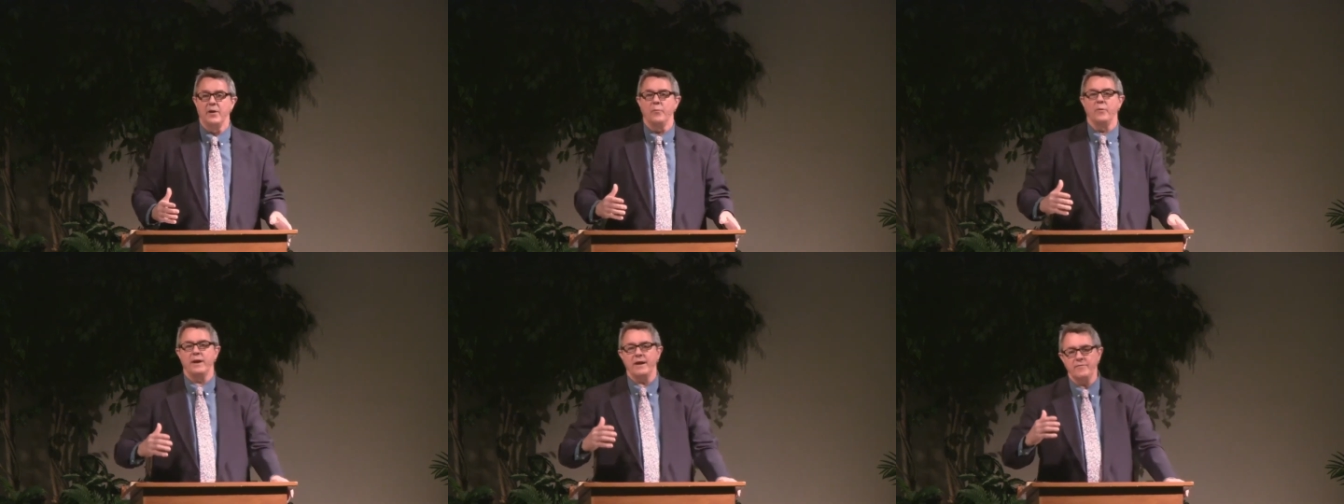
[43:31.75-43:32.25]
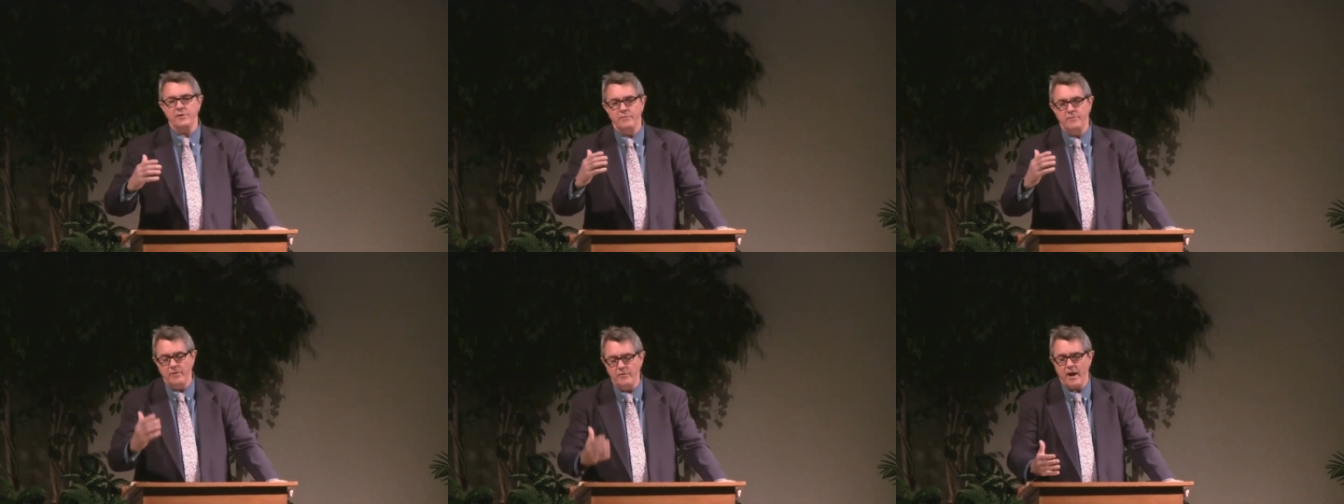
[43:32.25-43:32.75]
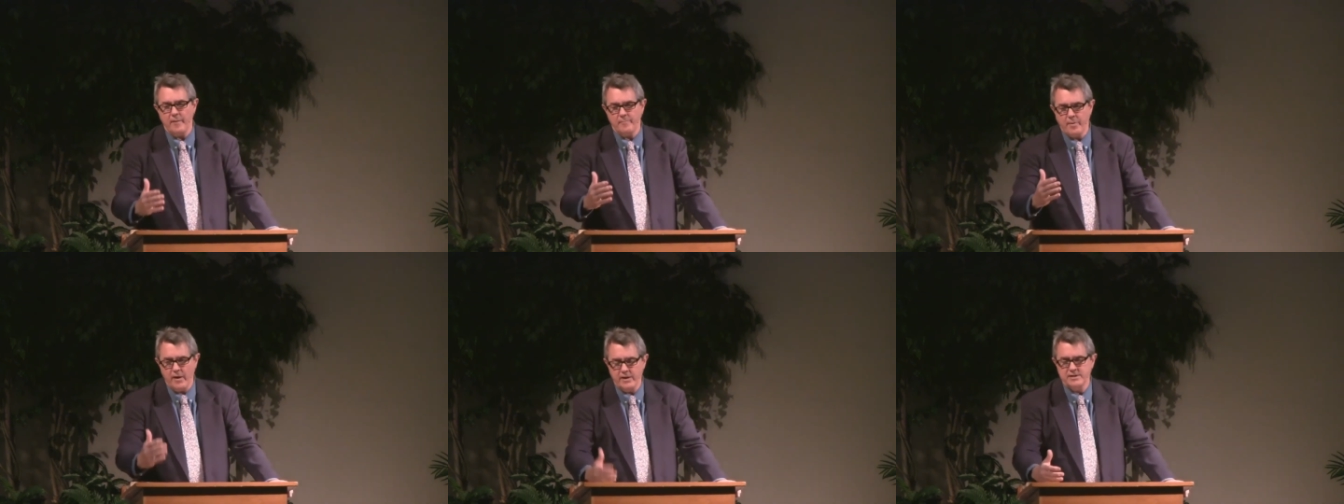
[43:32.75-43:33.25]
Whenever you do not
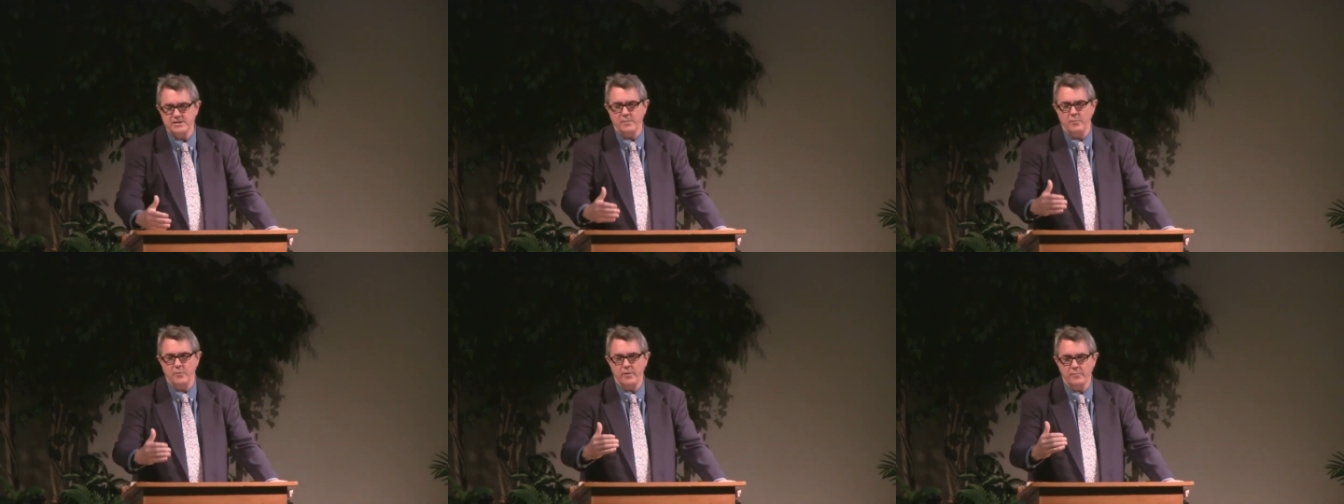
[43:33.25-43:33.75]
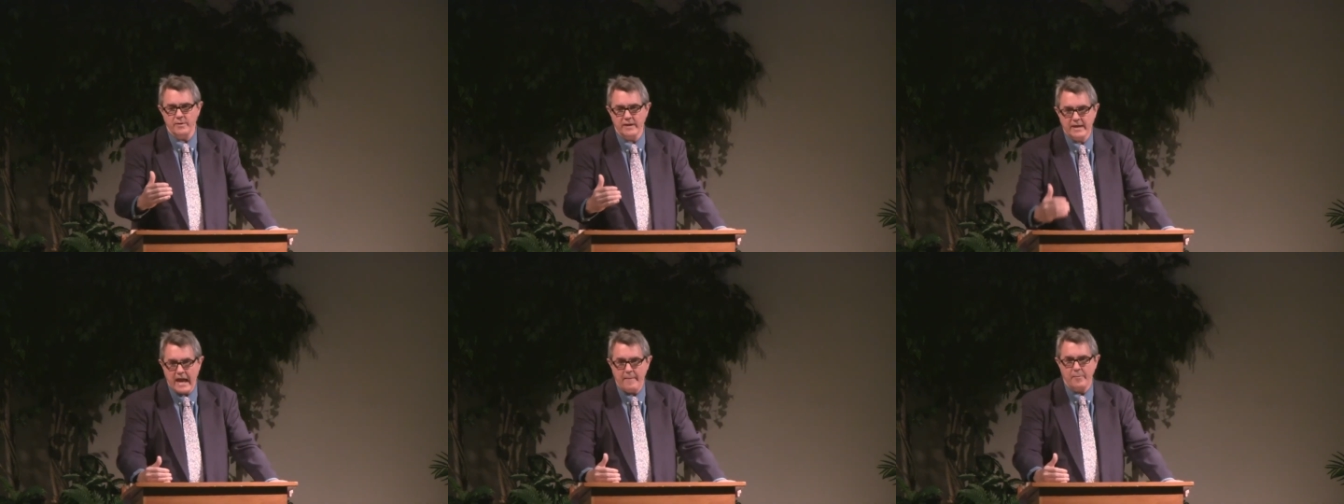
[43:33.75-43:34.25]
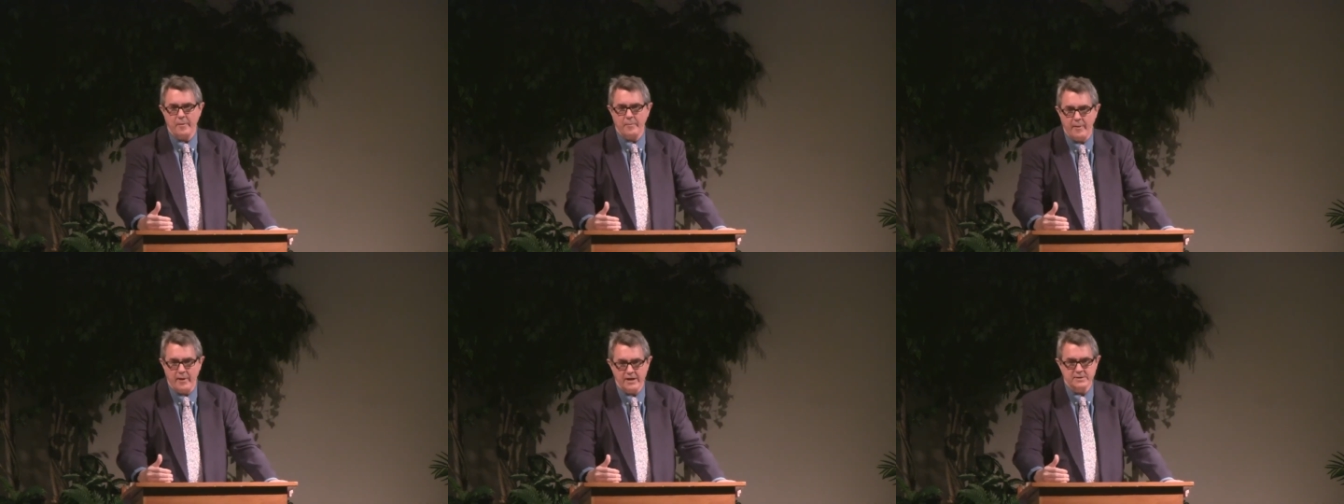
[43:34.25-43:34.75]
punish someone with a capital
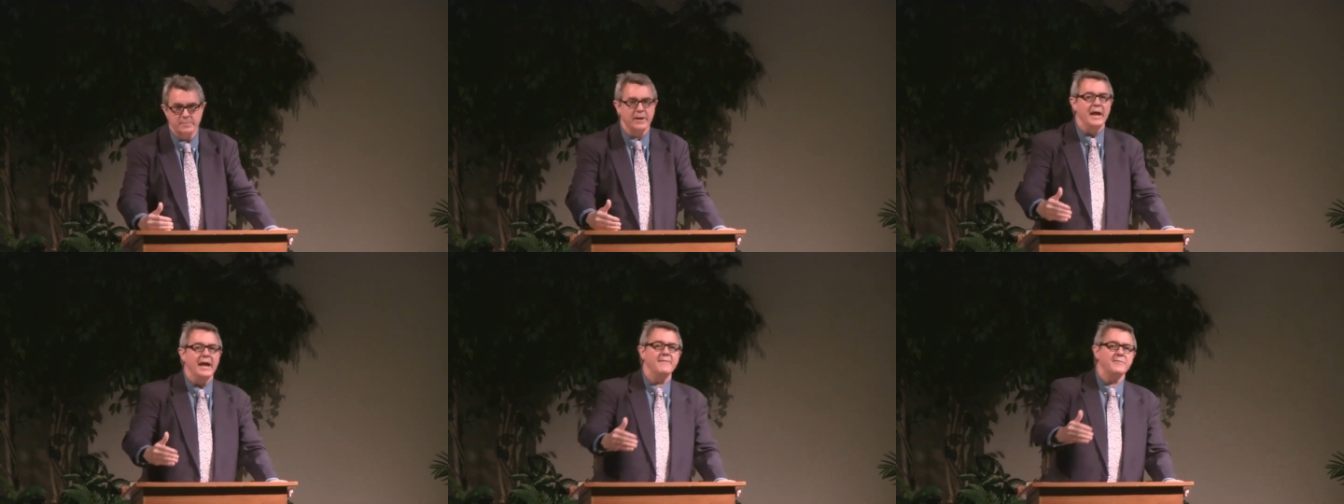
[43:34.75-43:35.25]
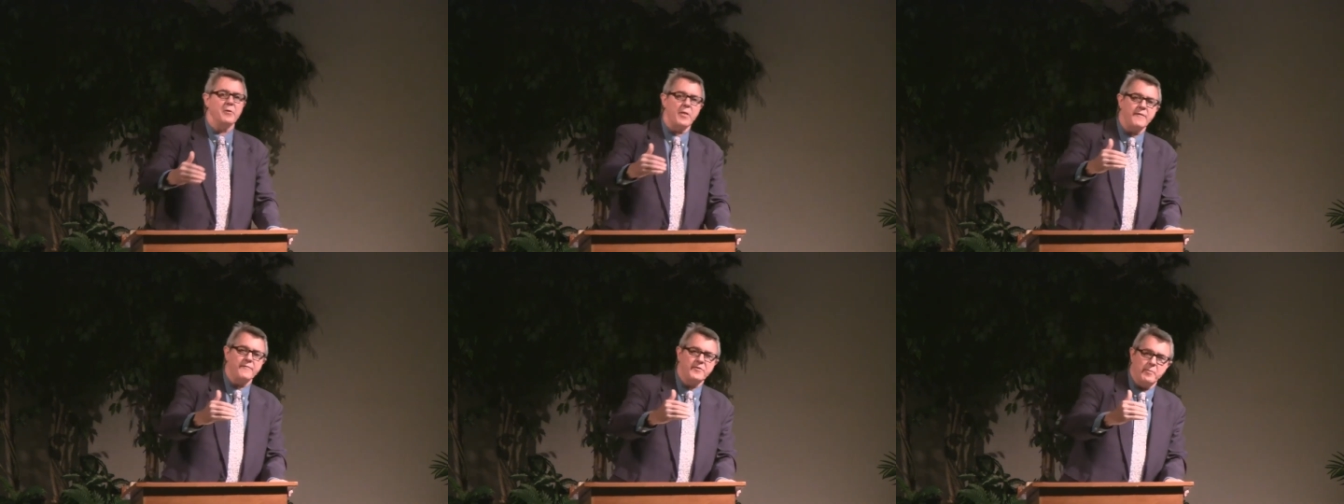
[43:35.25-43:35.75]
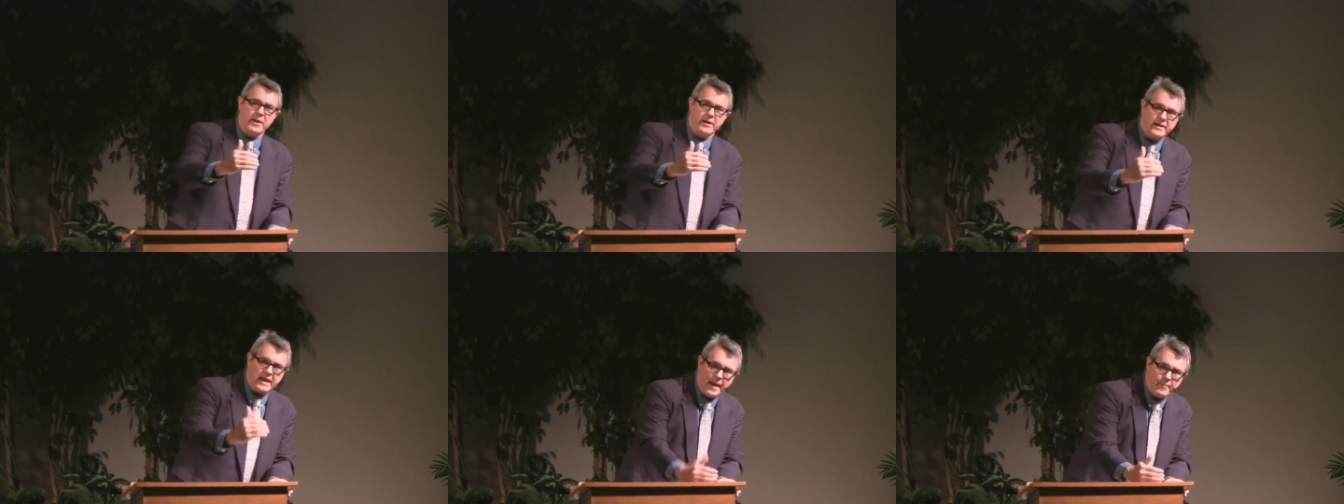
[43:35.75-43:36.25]
punishment, even though they've committed a
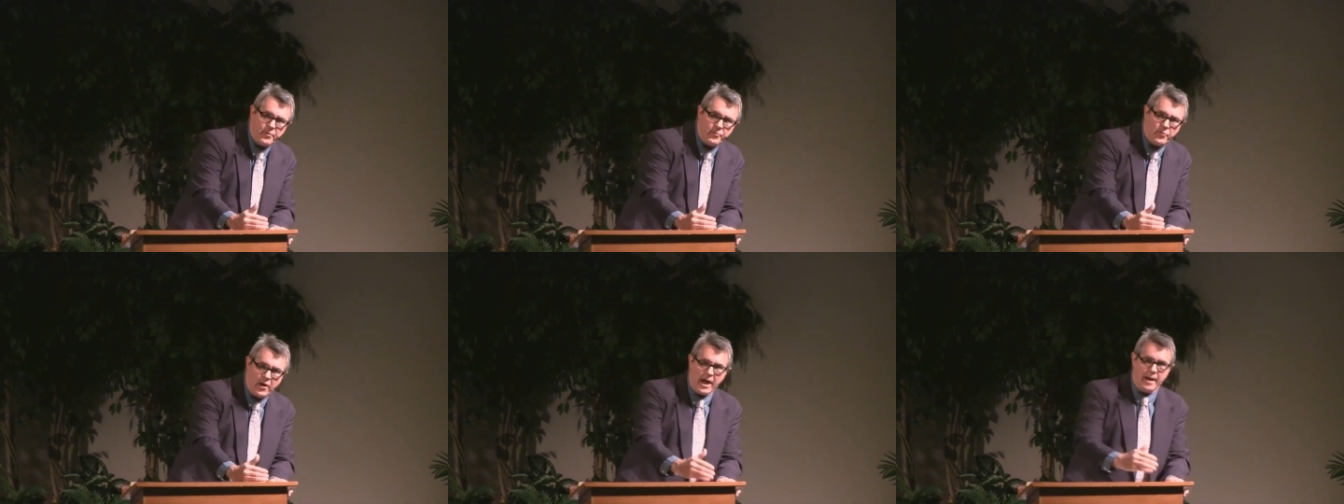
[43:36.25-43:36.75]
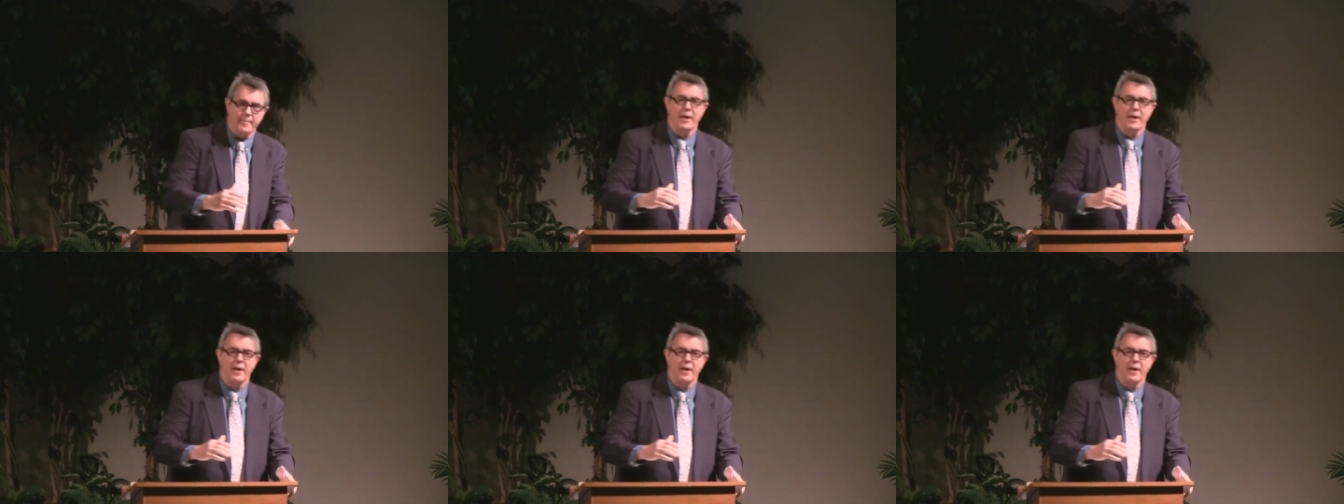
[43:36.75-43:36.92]
capital crime,